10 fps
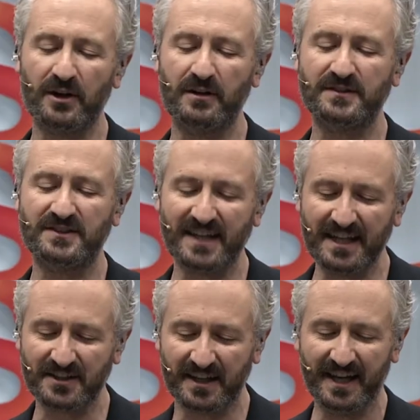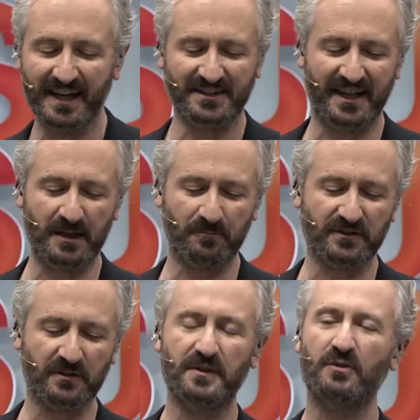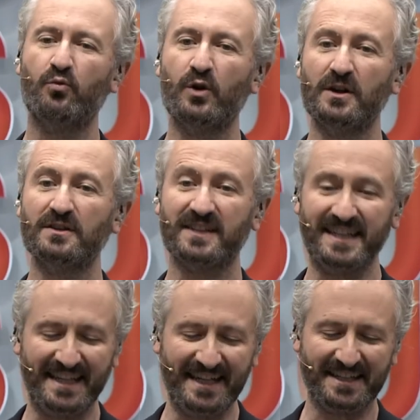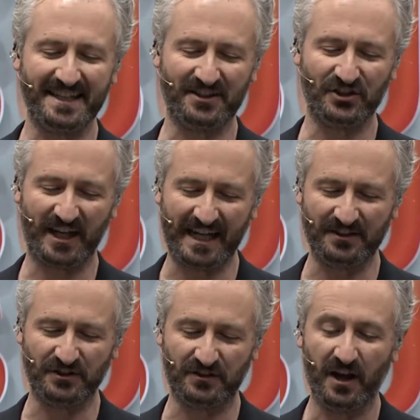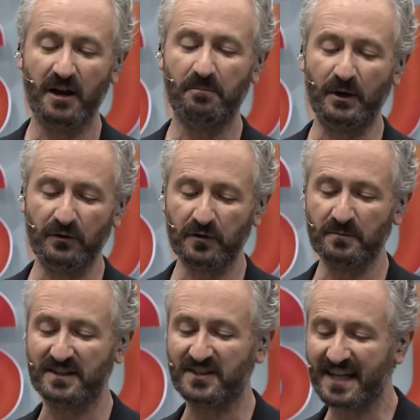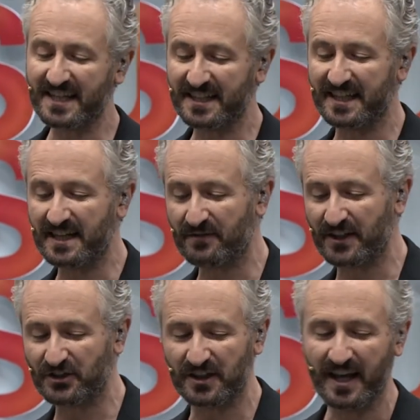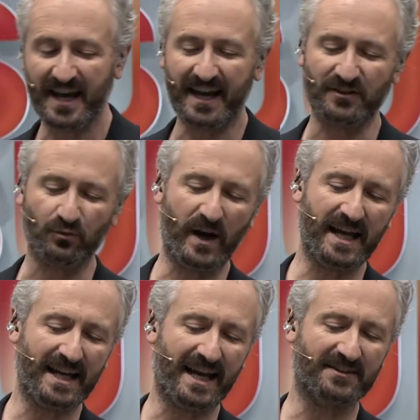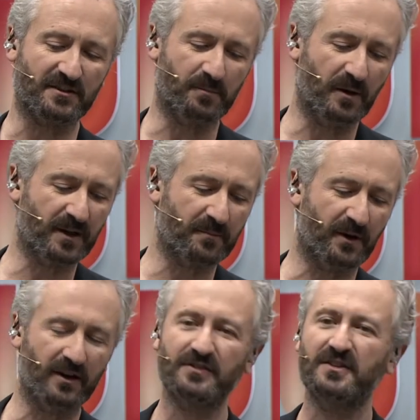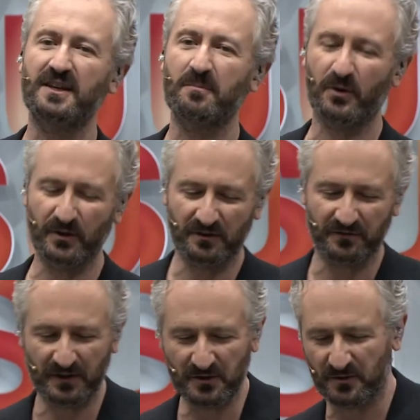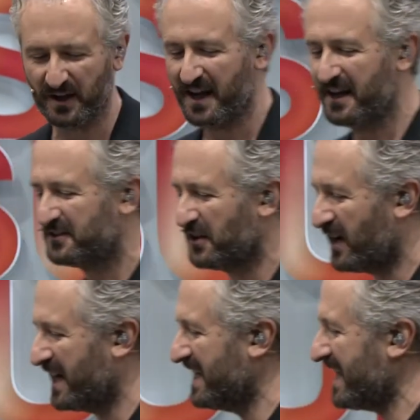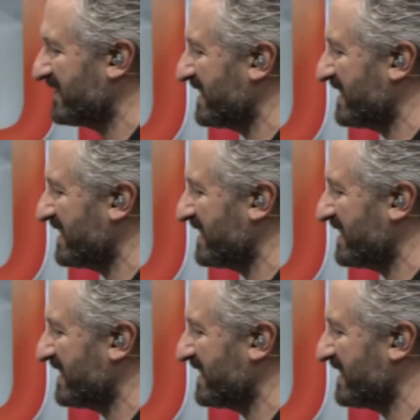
of data to help with some of the world's leading challenges, both from the technical innovation as well as the public policy point of view. So our next